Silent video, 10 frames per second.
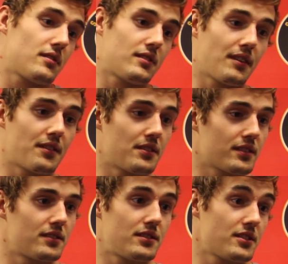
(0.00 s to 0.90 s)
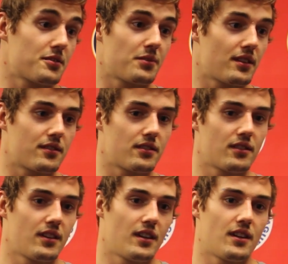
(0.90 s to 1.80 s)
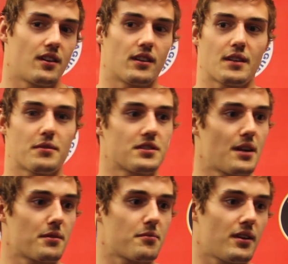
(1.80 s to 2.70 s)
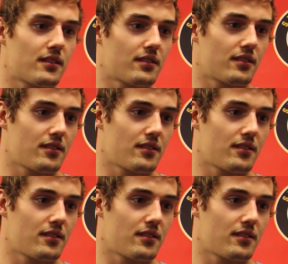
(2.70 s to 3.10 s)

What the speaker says: the 76 is easier because you're not that much time on the bus.